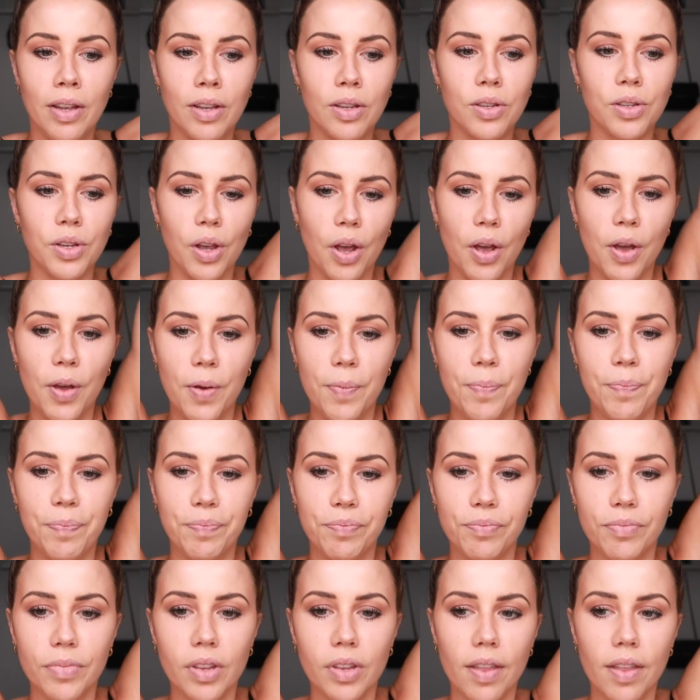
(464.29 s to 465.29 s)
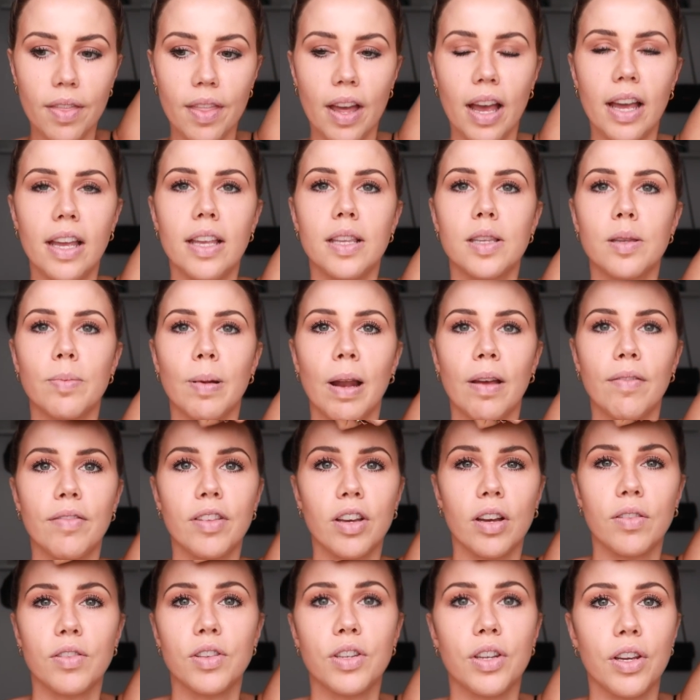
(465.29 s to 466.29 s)
So that is the plan for
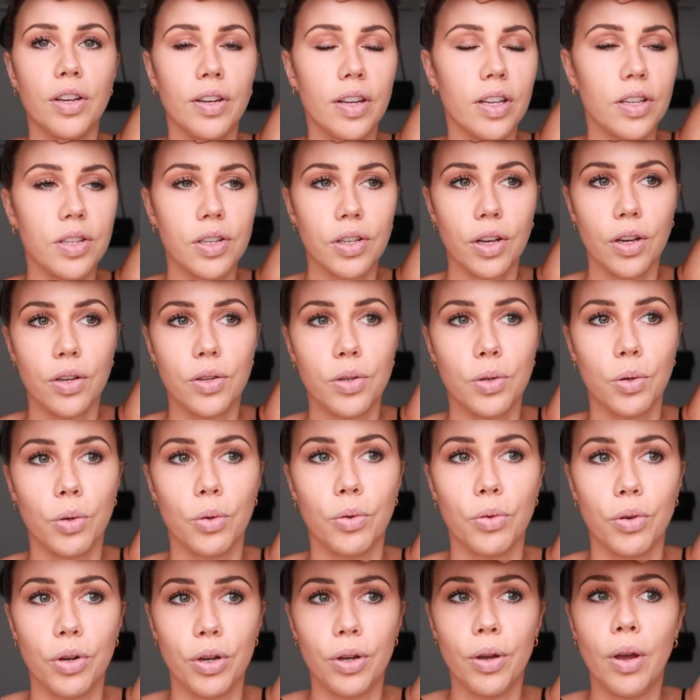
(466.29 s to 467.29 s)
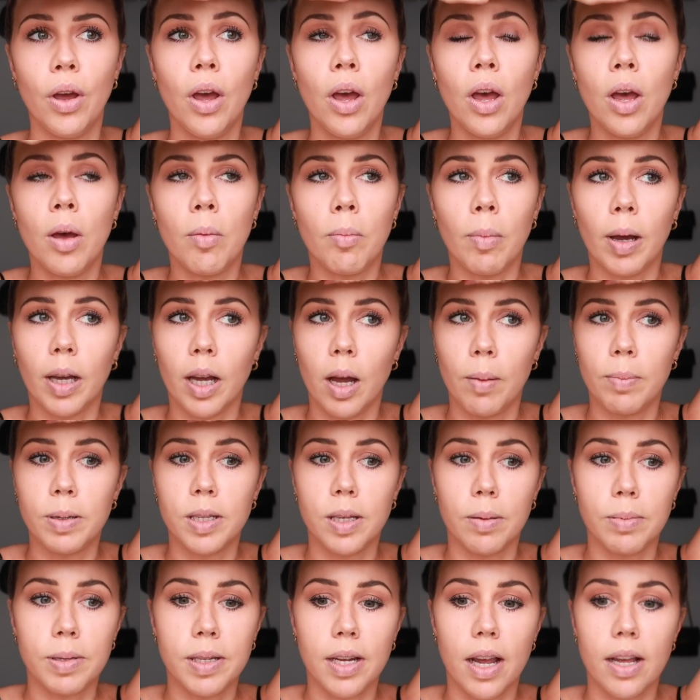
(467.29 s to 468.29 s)
the afternoon, is to go sort through my
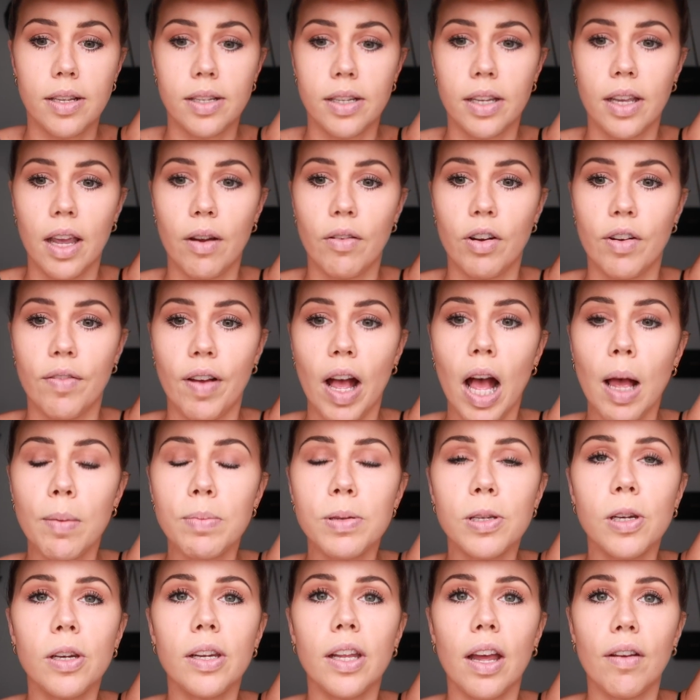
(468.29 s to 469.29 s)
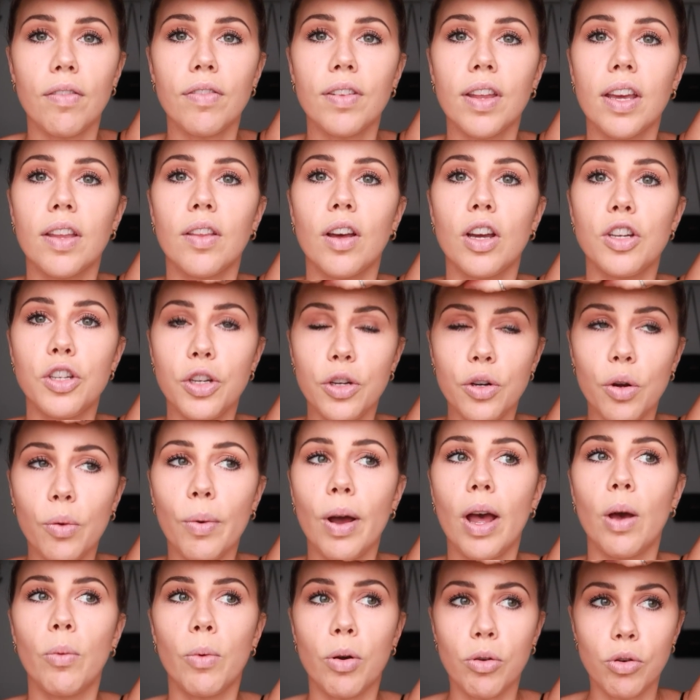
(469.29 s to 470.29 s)
cupboards upstairs and get rid of absolutely everything that I do not
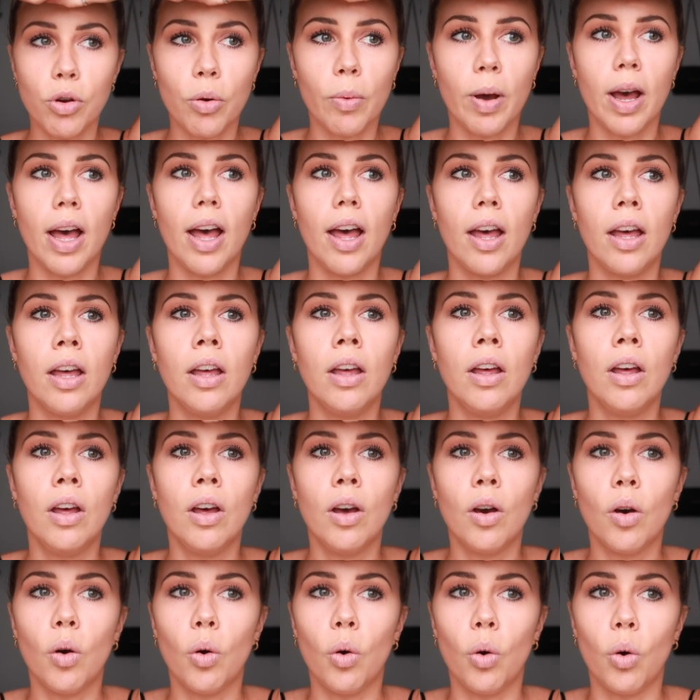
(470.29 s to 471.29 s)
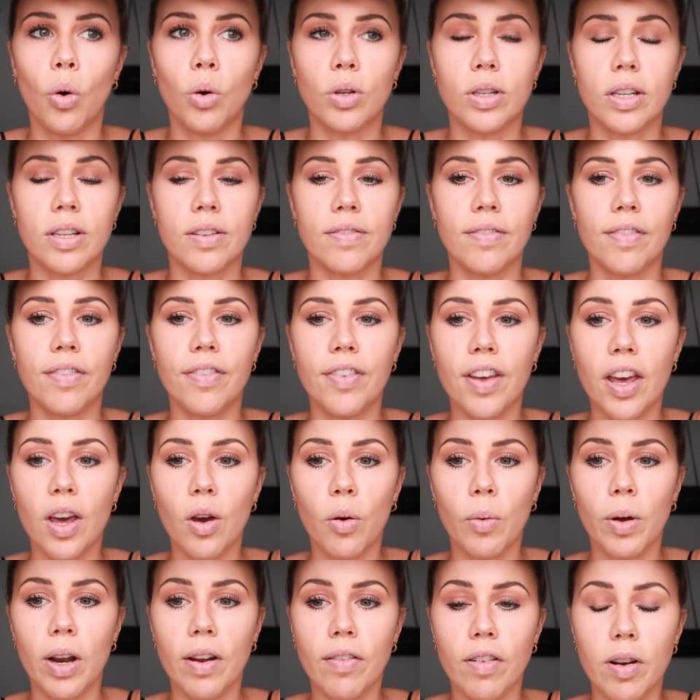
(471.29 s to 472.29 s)
wear, will not wear, or doesn't fit,
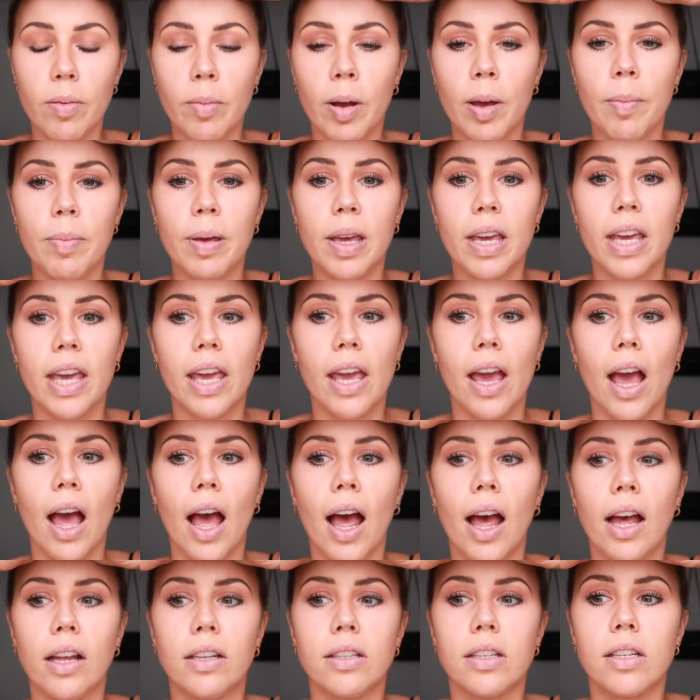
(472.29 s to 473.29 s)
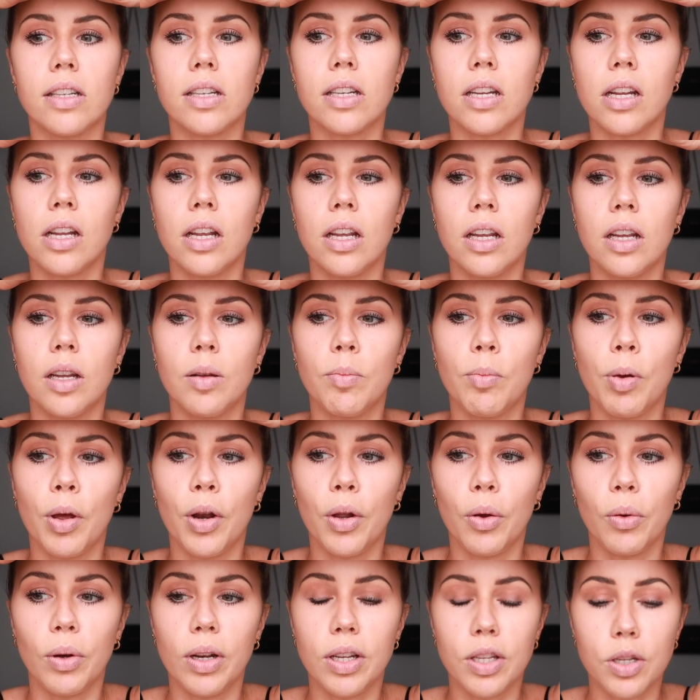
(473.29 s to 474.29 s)
or whatever it might be, and
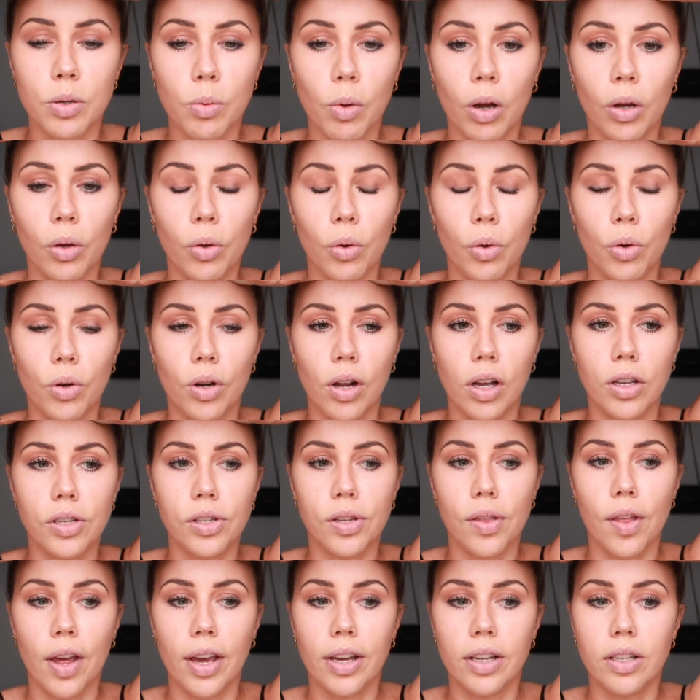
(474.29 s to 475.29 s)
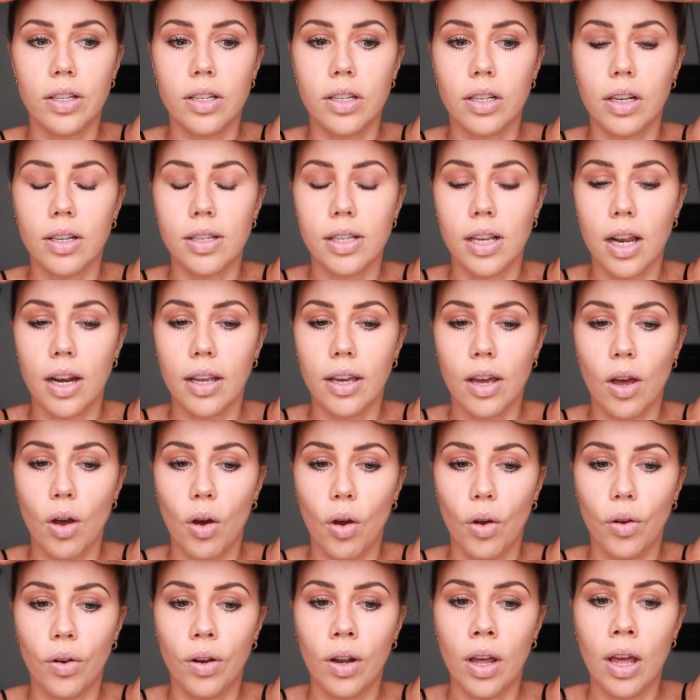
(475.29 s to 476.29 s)
put it all into one corner so that I can start selling it
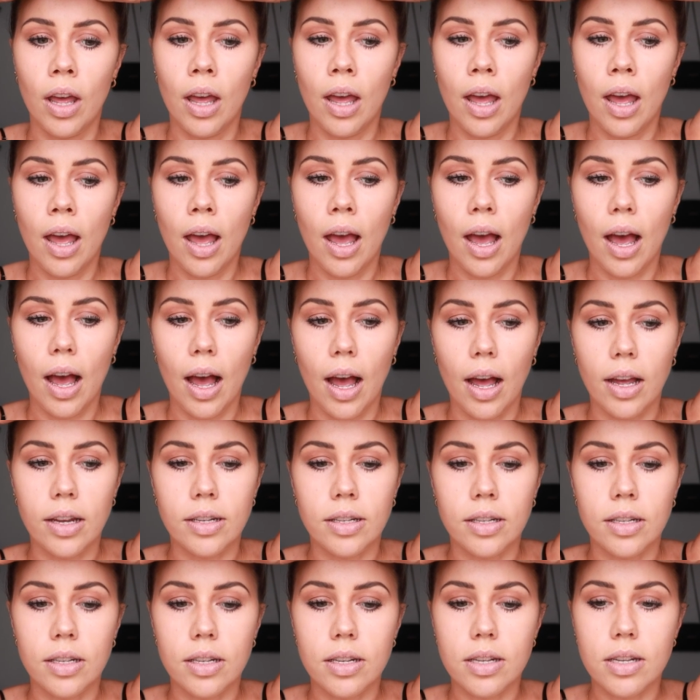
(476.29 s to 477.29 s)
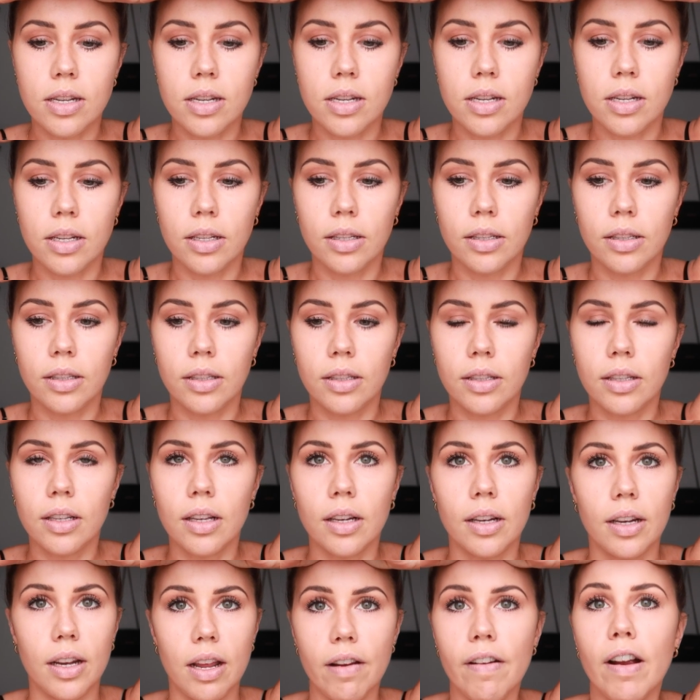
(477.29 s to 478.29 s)
on and
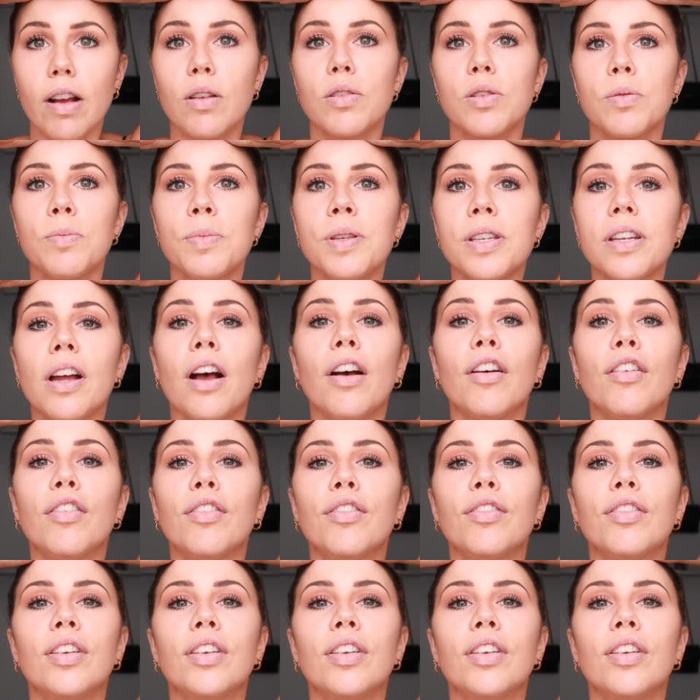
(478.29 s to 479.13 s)
clear out some stuff.